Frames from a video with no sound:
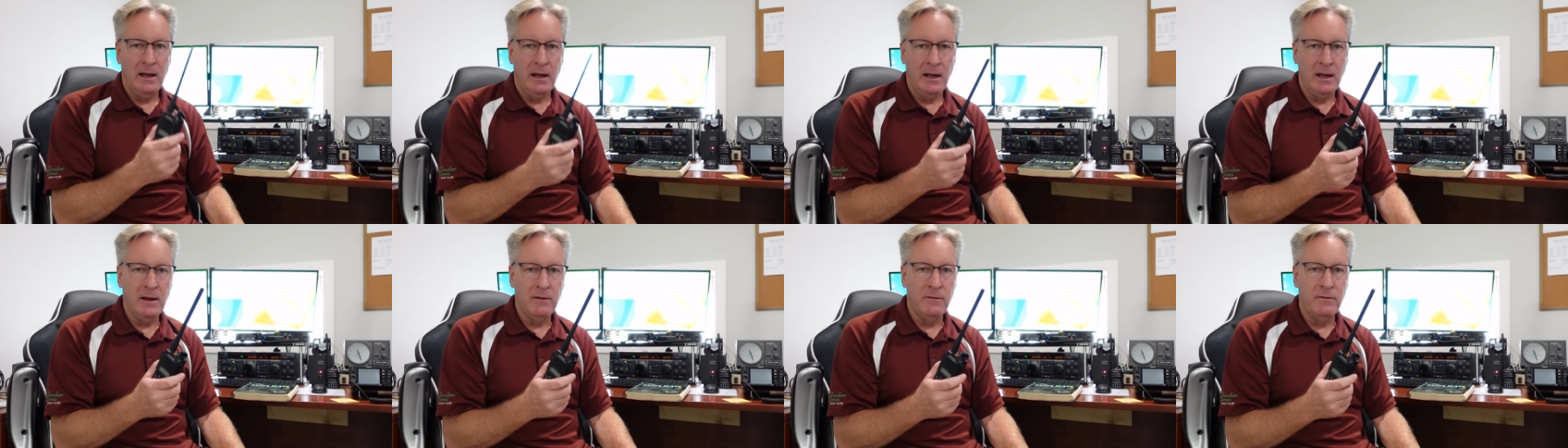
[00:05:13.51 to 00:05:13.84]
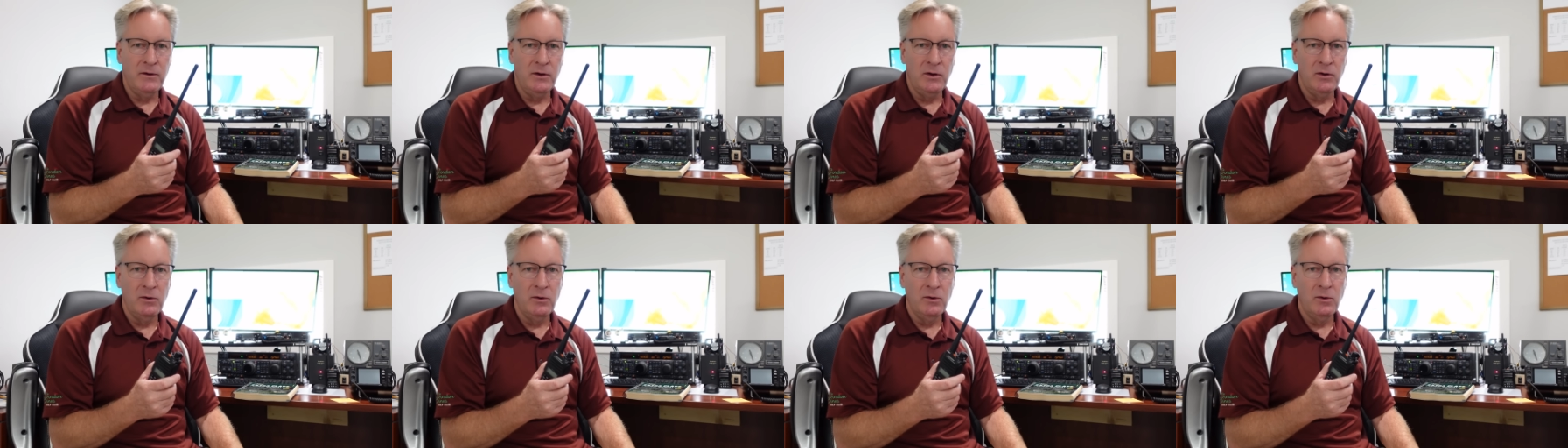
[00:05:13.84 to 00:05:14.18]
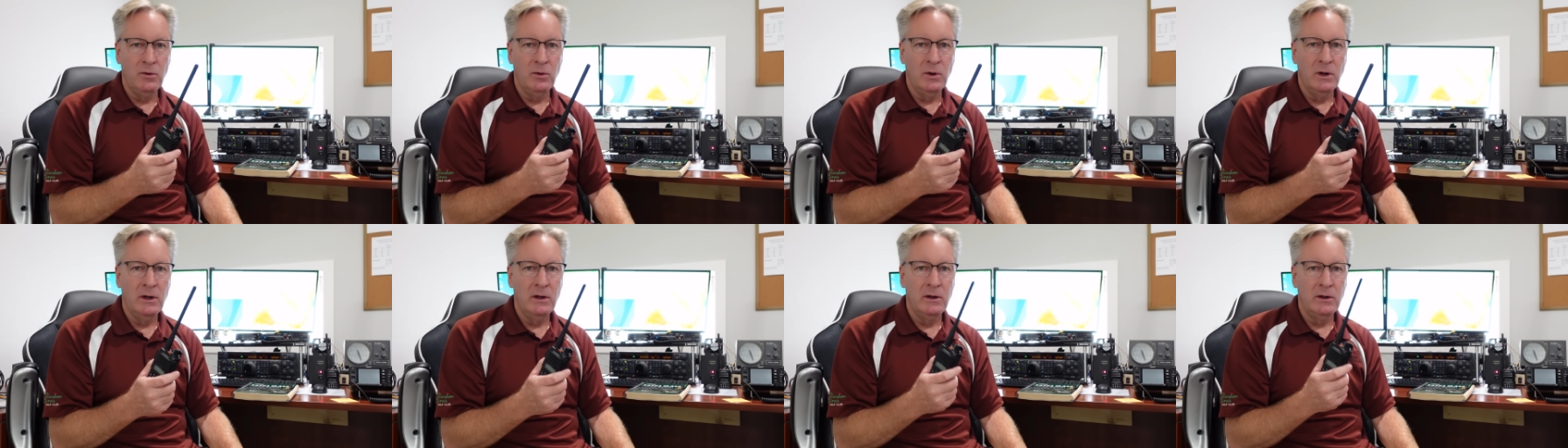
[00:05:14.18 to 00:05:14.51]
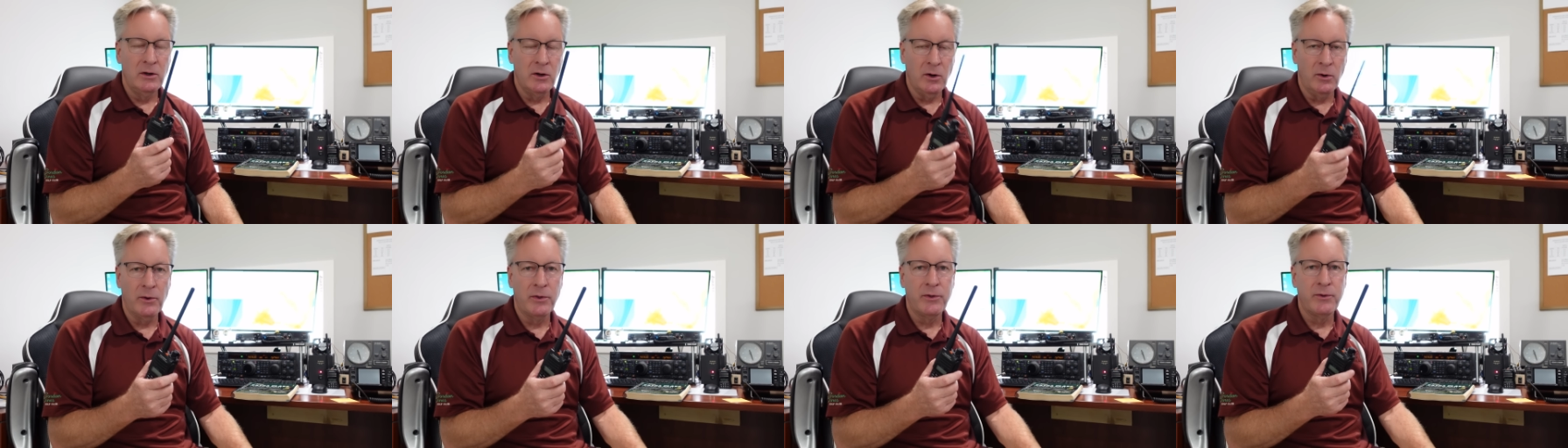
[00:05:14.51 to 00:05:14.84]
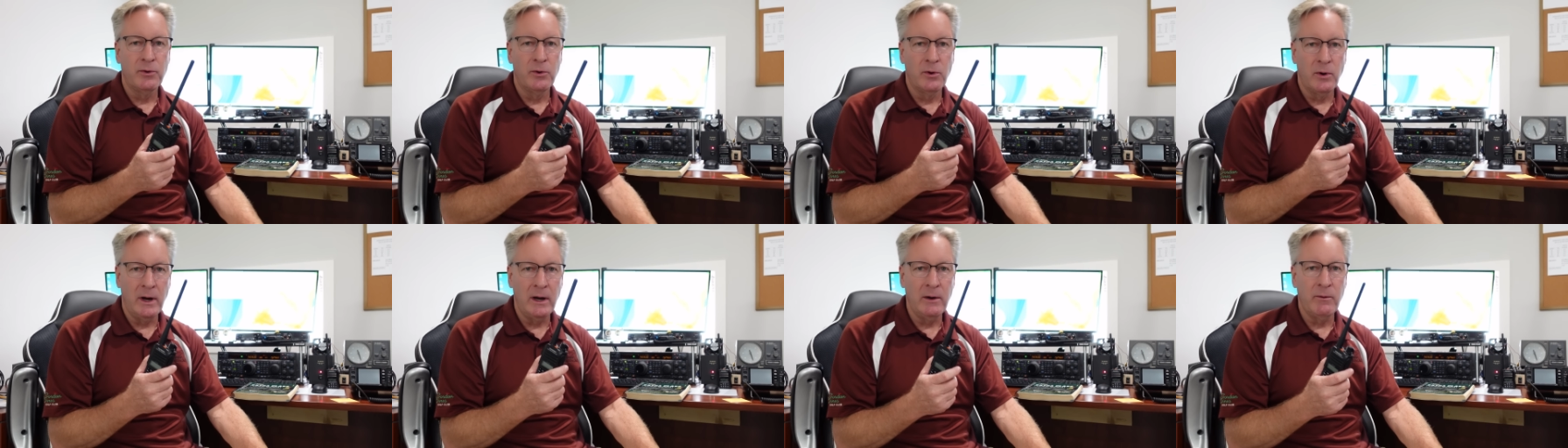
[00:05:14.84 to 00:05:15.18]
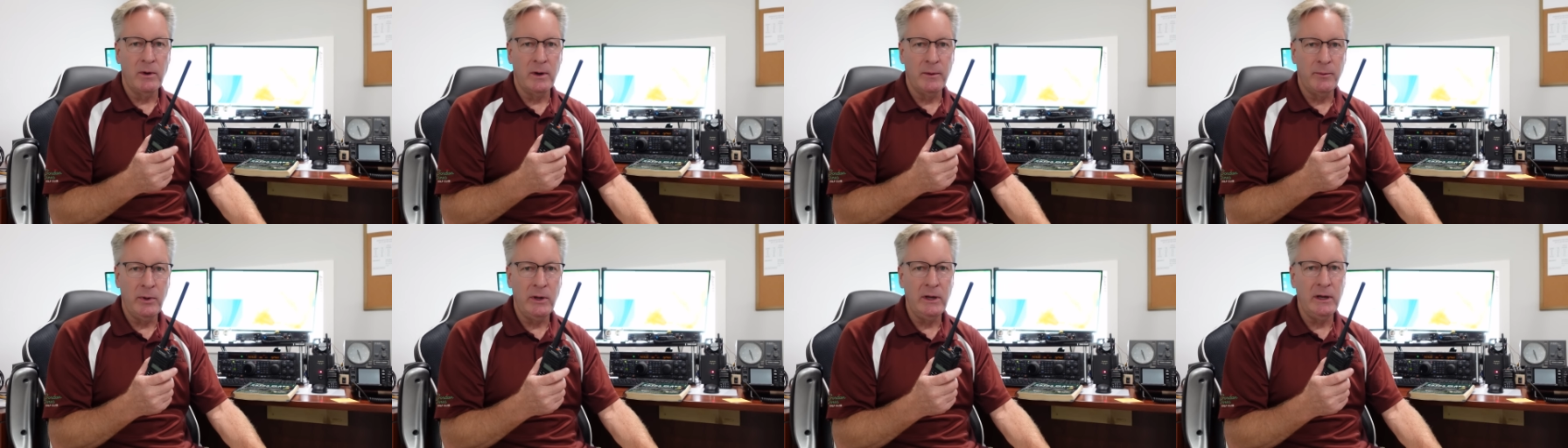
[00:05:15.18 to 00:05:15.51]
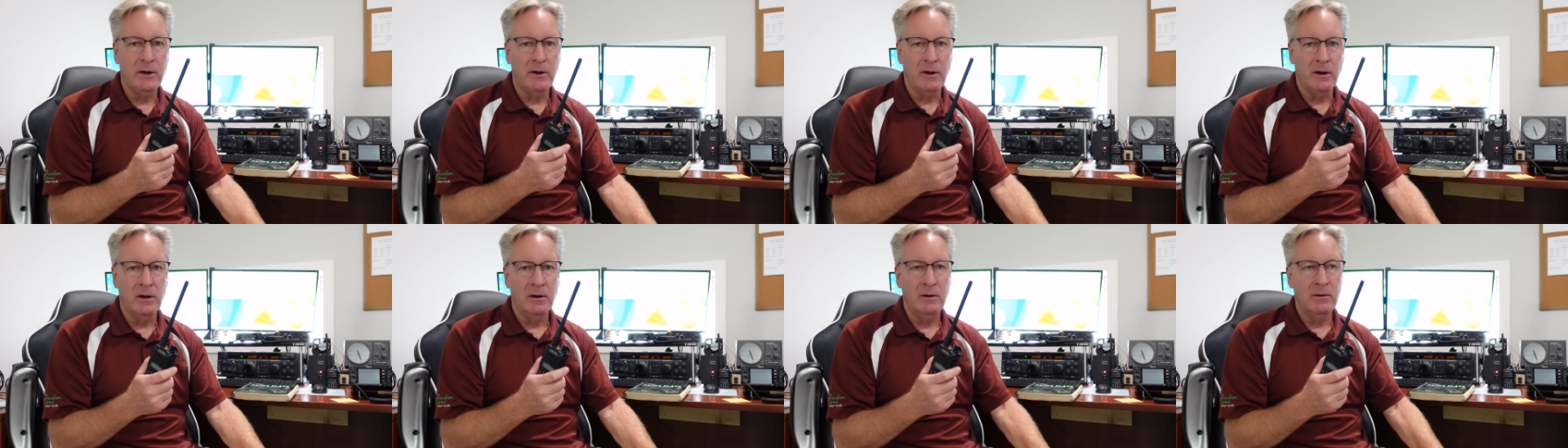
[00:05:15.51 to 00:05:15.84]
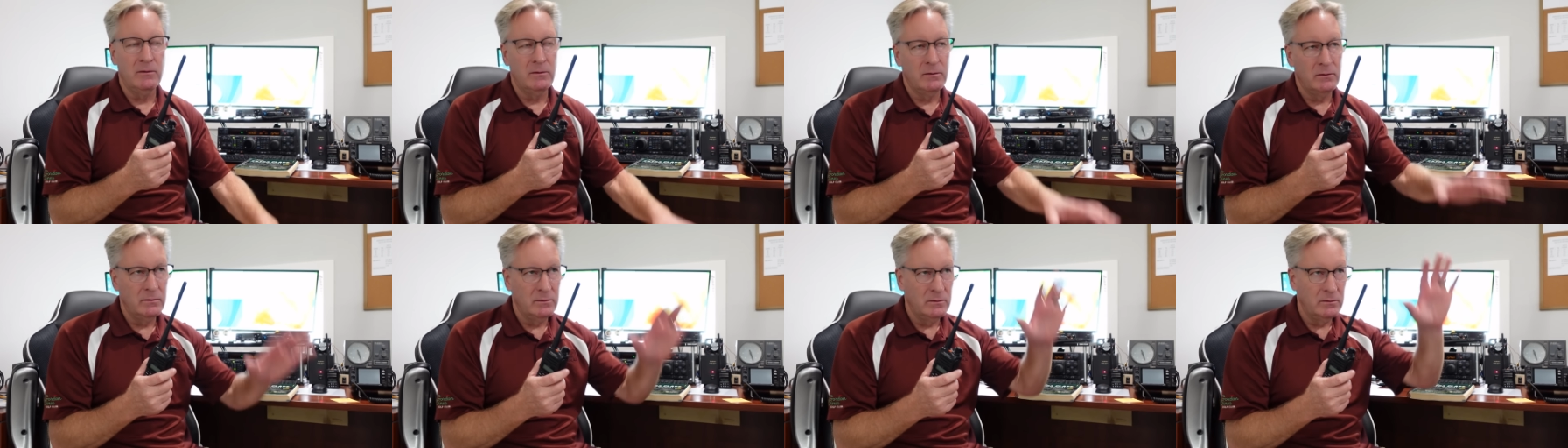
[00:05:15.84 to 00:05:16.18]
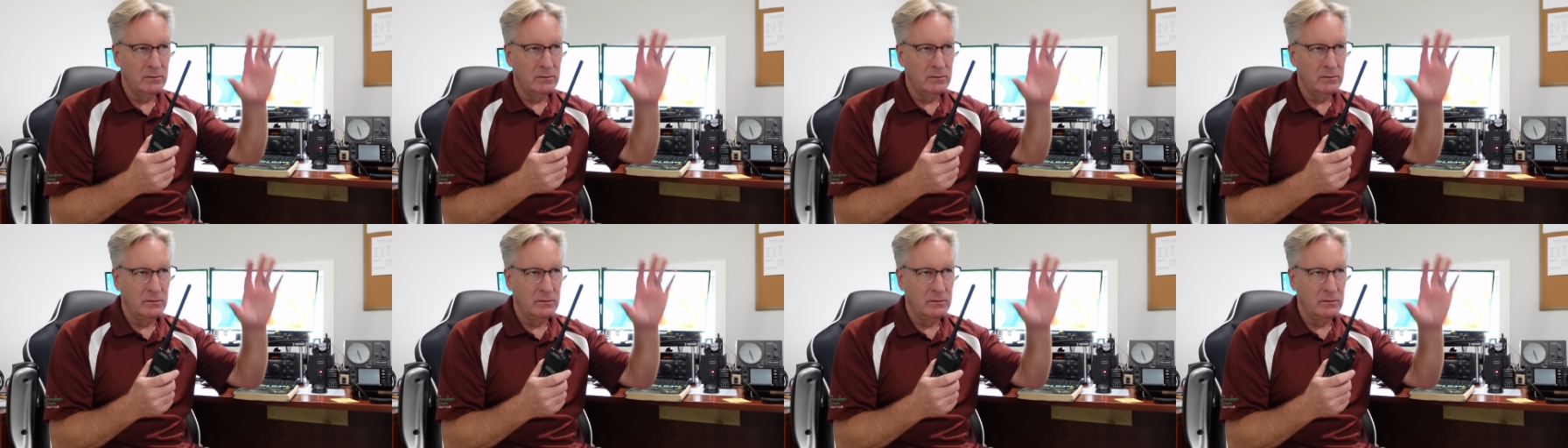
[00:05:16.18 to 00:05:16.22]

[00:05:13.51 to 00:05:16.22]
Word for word: If you go through a repeater,